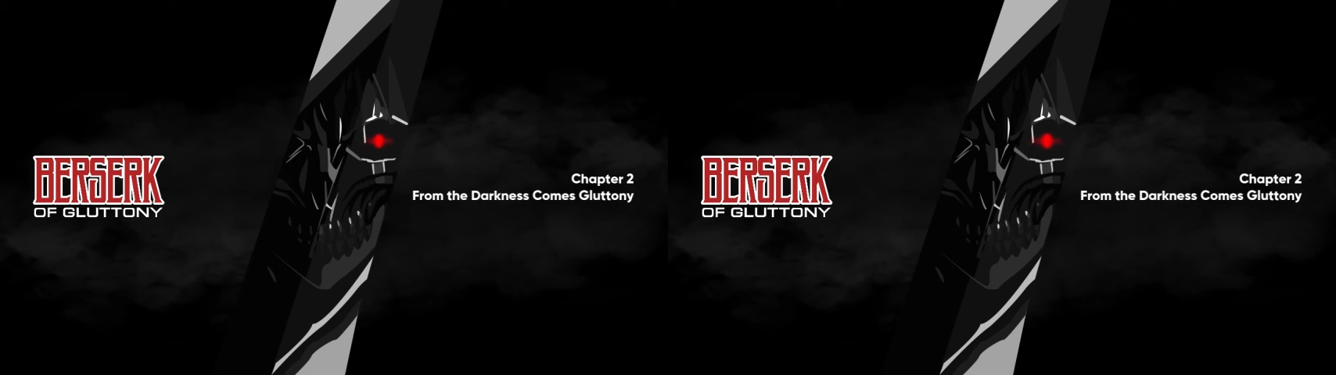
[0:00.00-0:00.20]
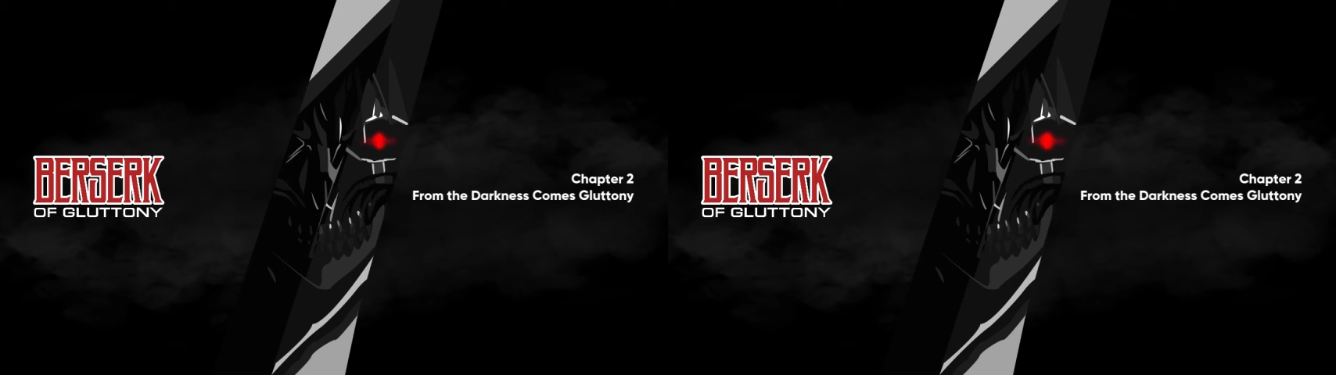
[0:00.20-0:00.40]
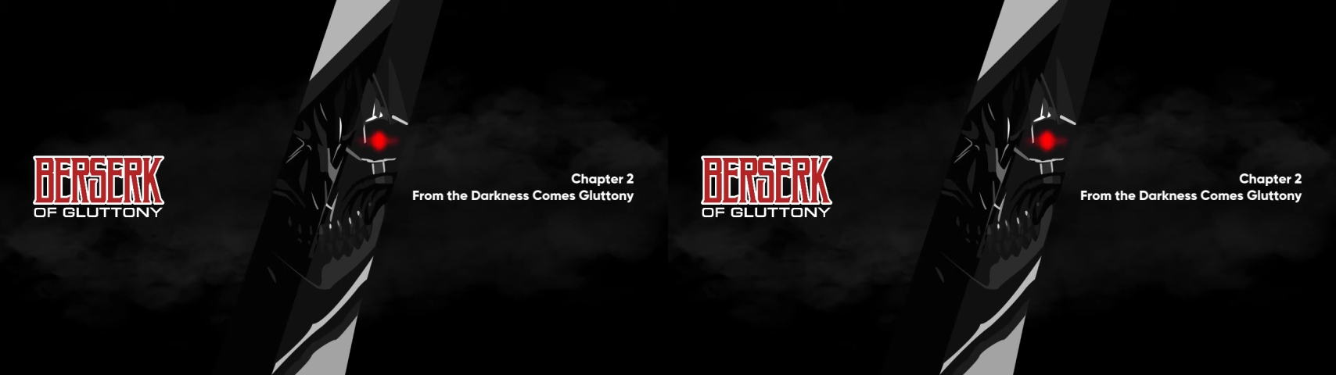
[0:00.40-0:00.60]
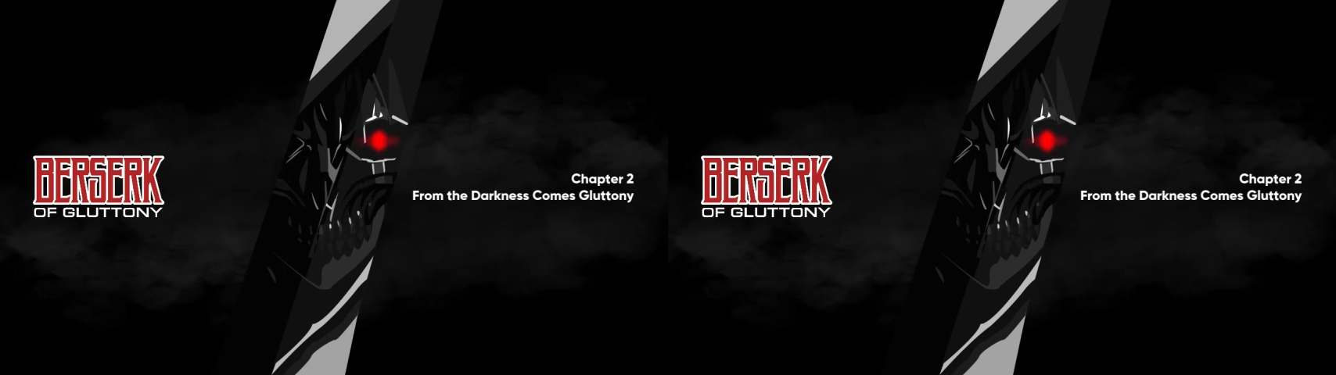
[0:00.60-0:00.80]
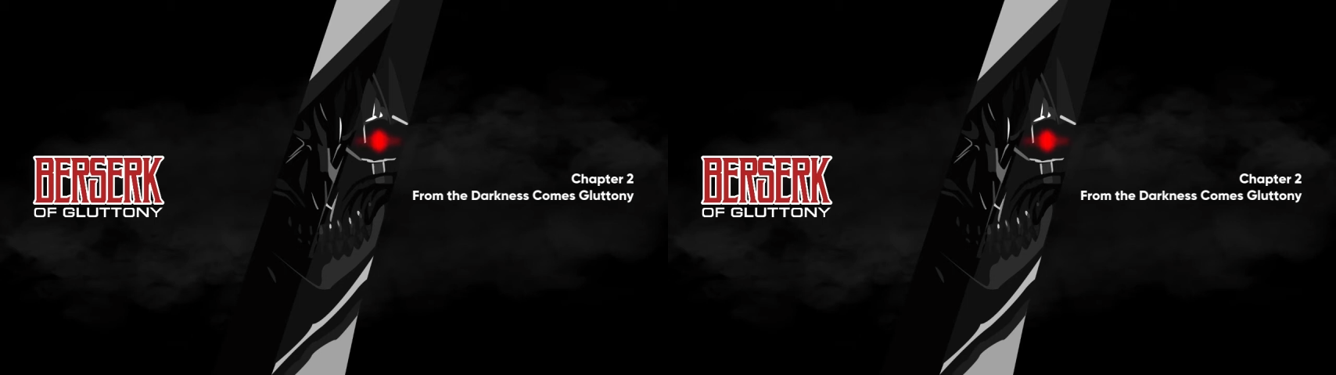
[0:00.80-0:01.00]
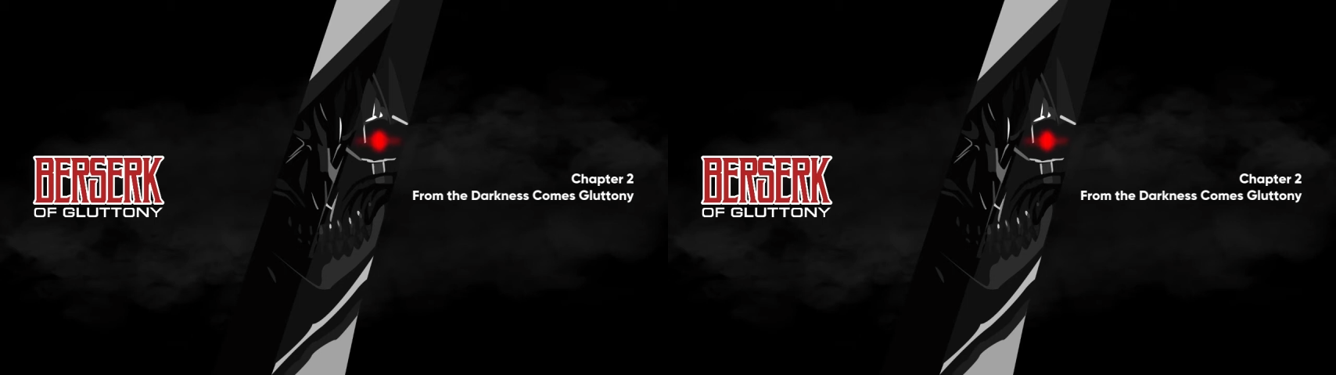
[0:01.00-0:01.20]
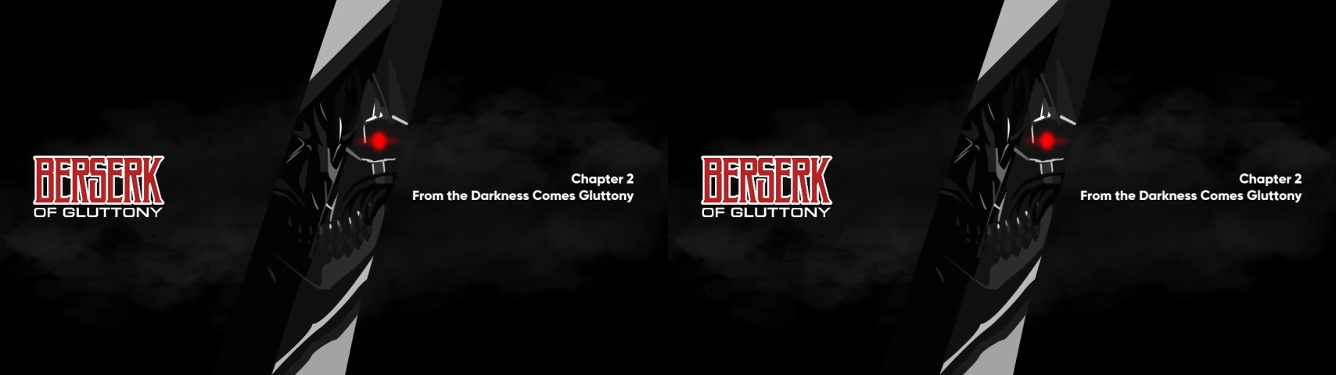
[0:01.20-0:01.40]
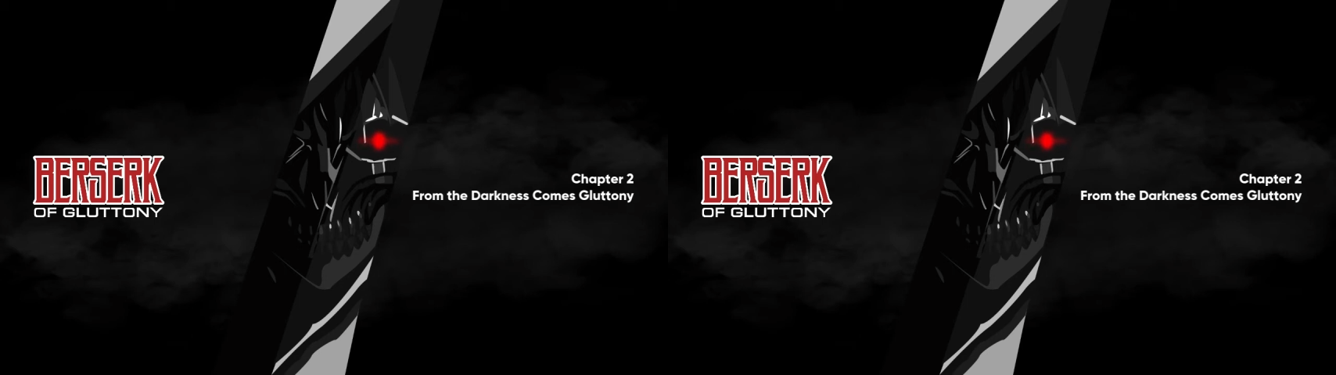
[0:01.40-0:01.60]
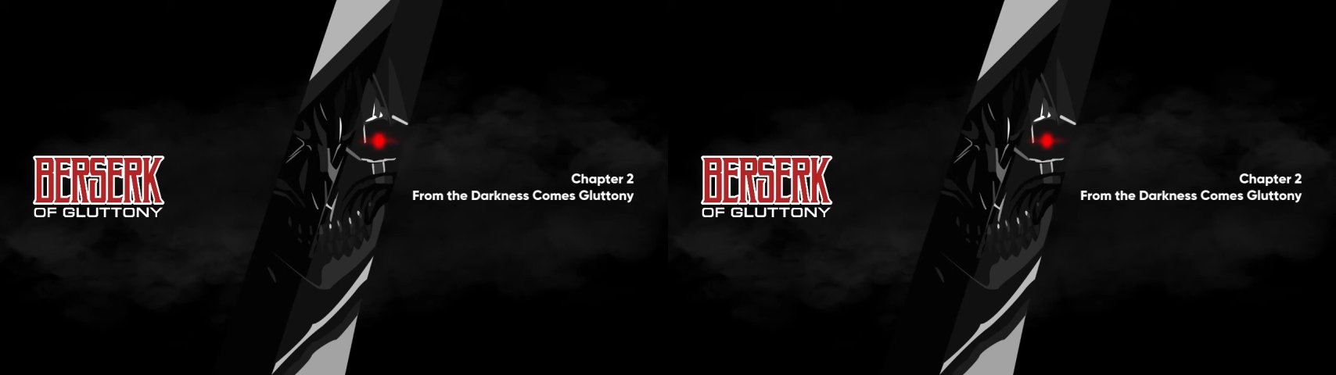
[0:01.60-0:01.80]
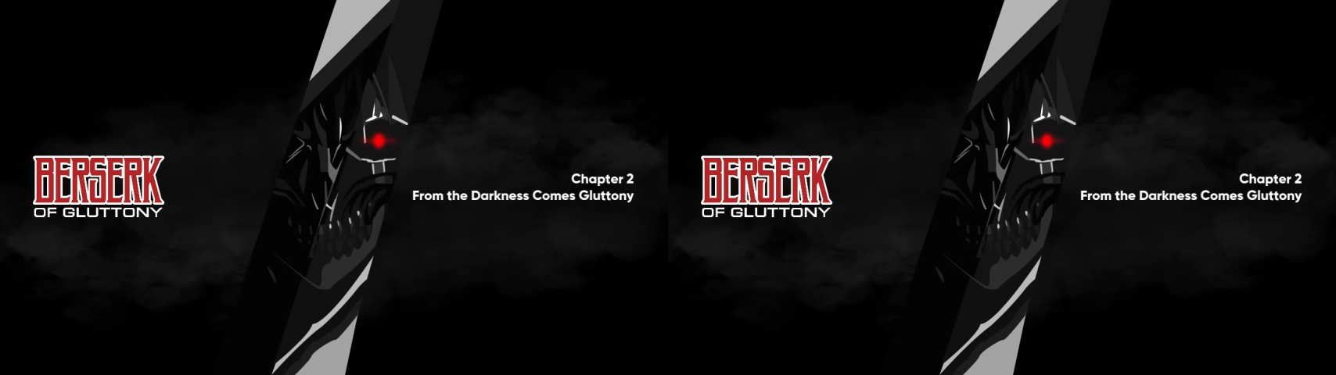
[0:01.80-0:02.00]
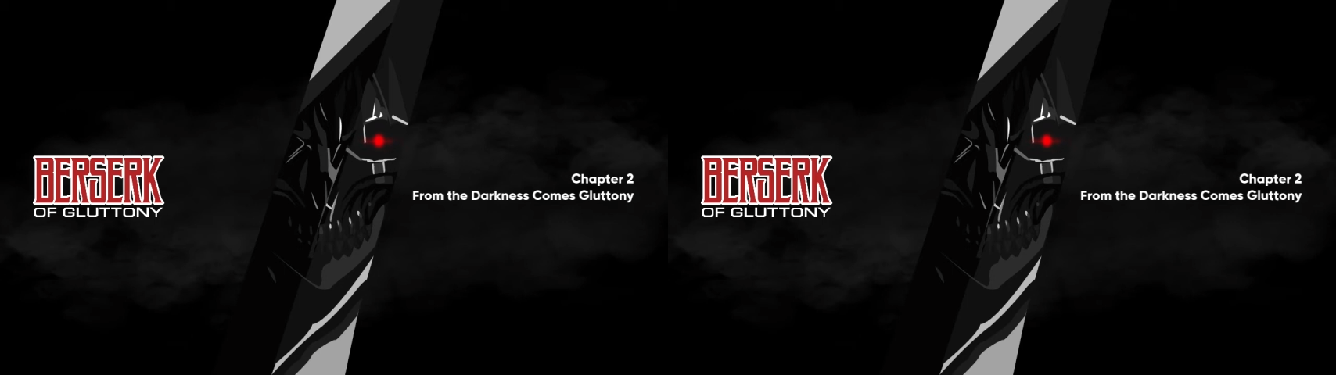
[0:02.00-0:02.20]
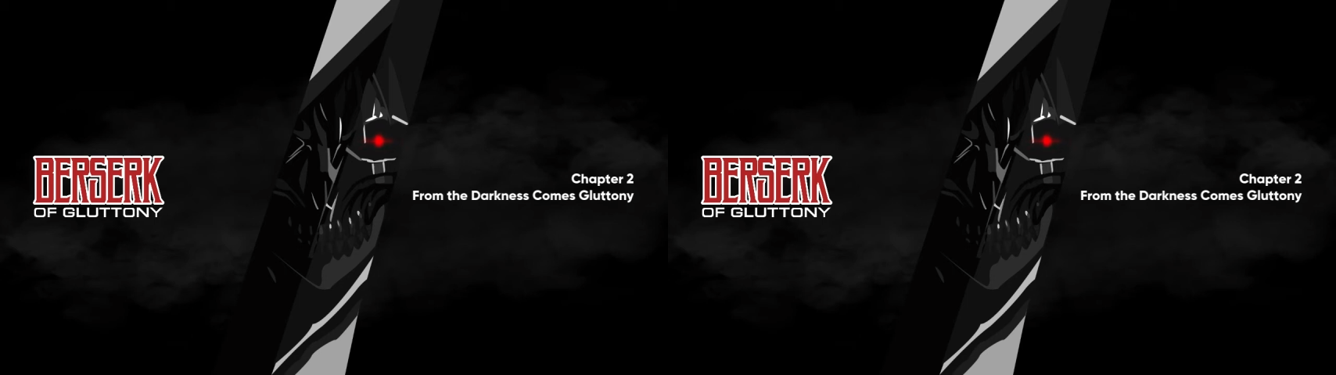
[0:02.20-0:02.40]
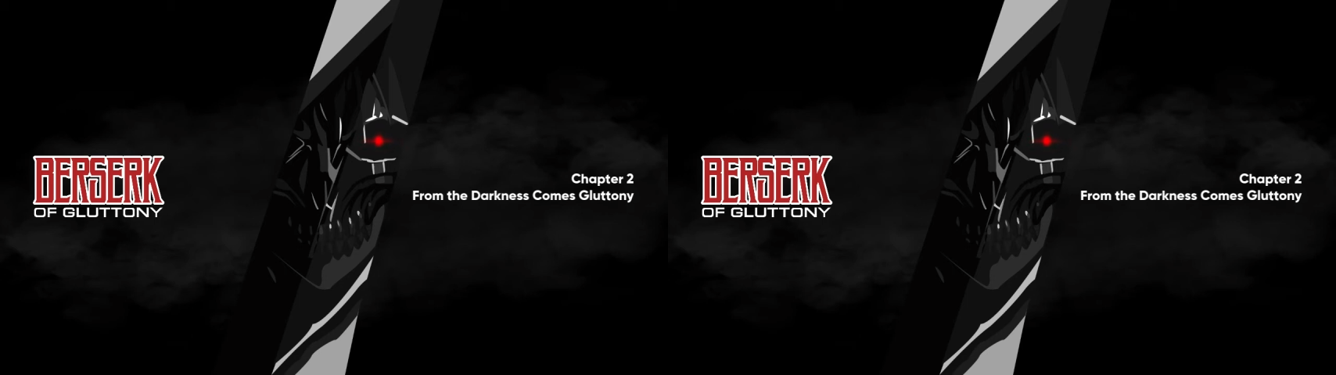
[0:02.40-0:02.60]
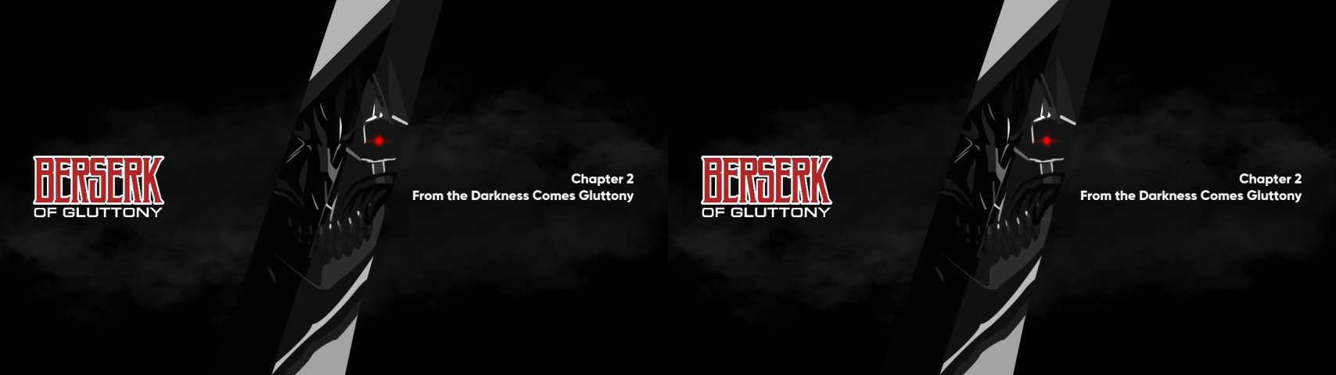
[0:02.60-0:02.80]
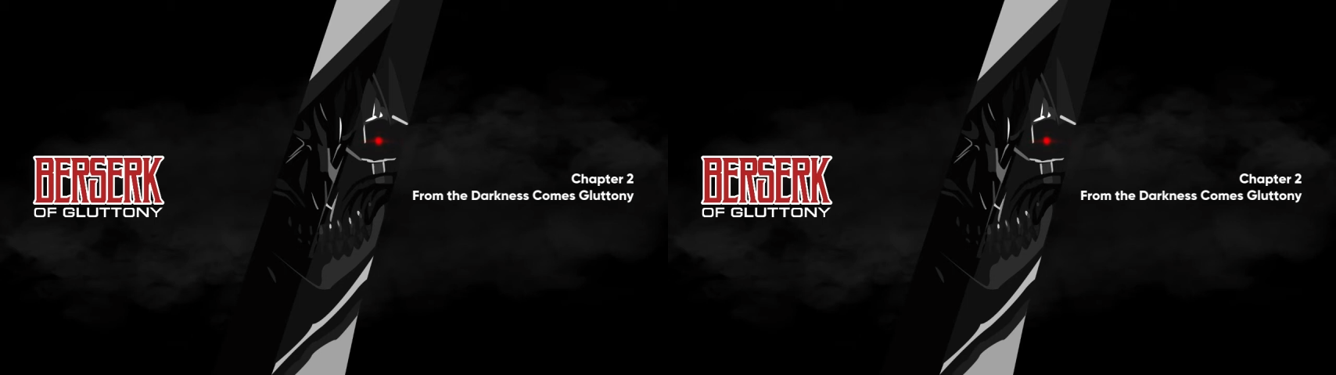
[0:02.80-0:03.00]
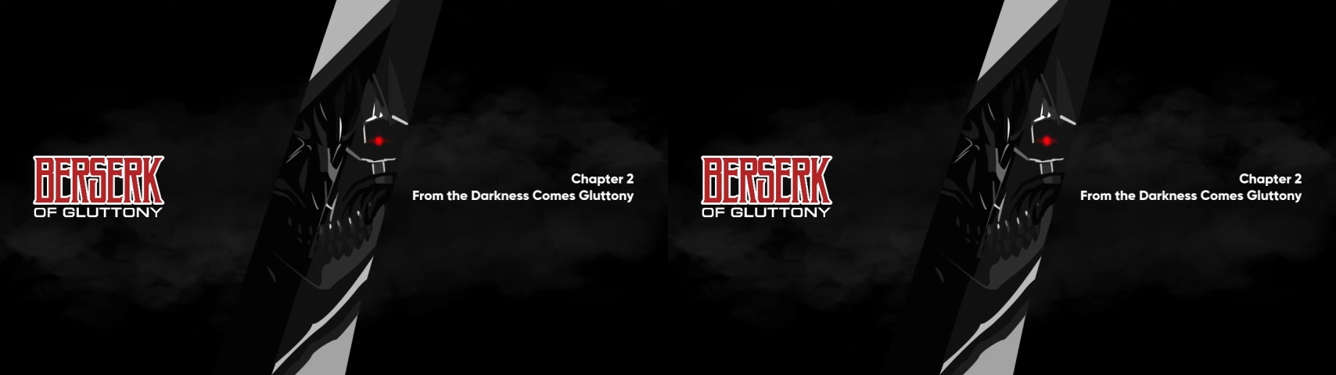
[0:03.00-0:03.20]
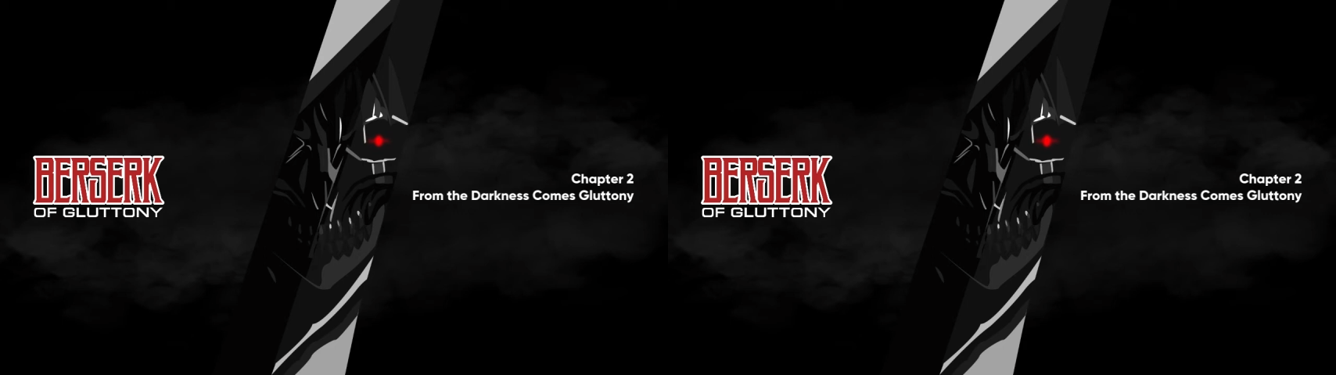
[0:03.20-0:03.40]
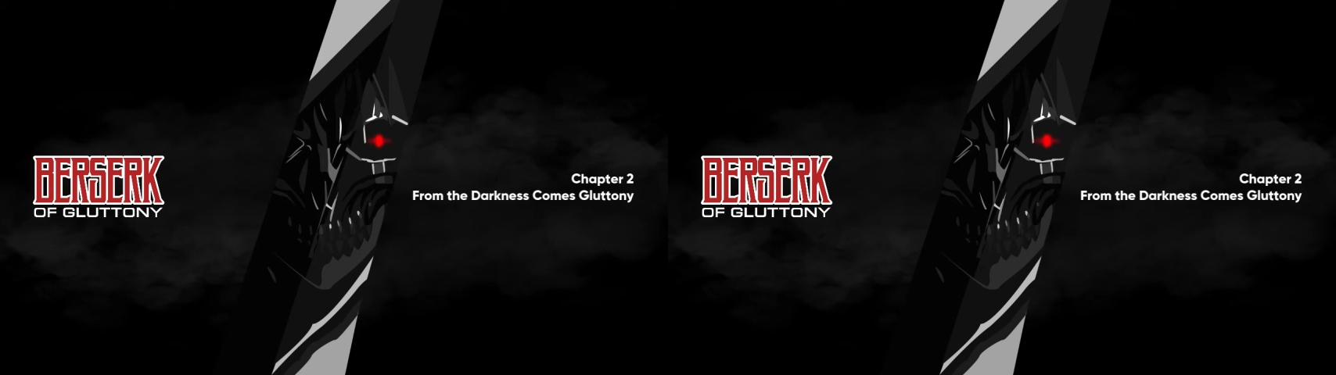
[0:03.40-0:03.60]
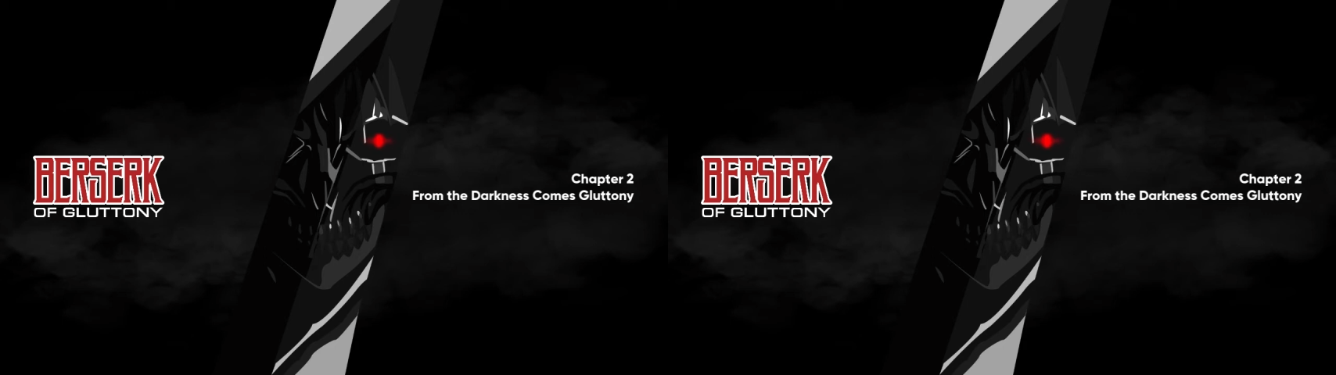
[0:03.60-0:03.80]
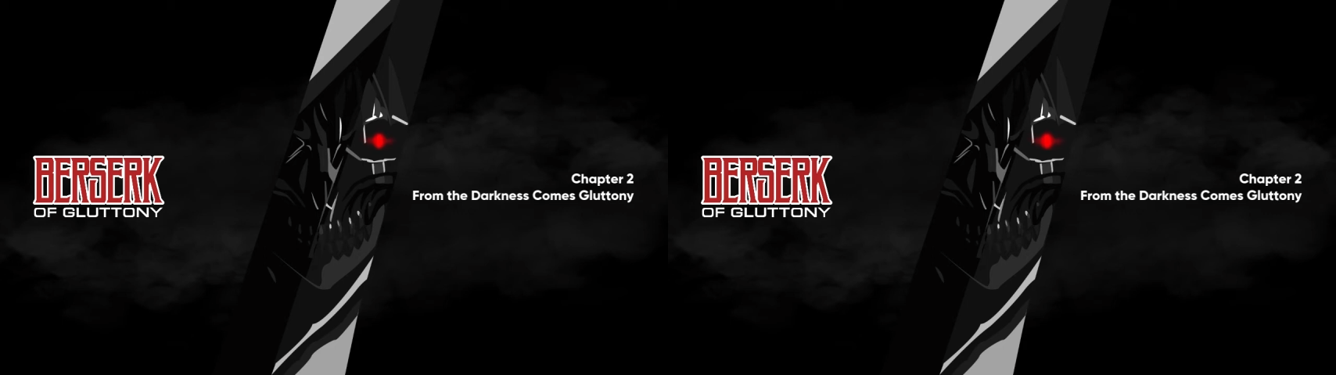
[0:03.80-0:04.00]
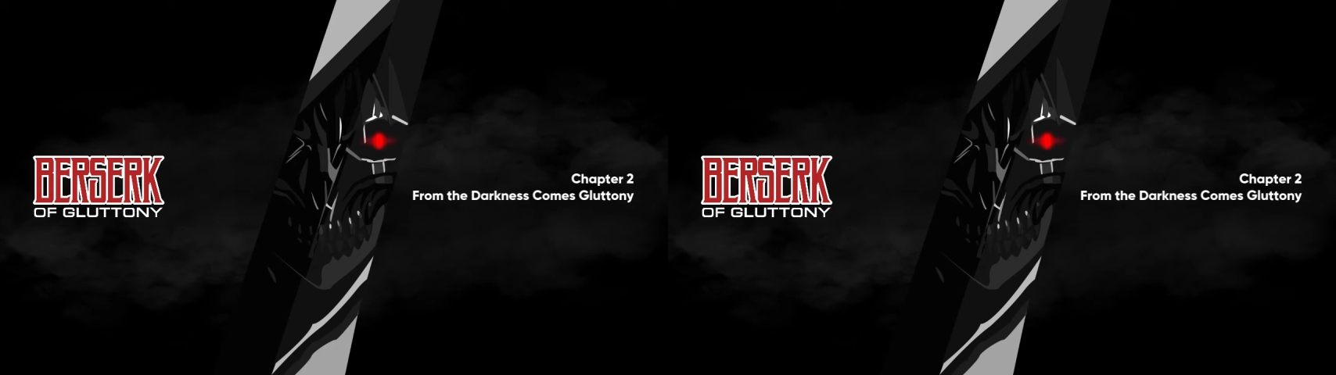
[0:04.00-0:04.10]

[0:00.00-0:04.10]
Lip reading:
[unreadable: no face in view]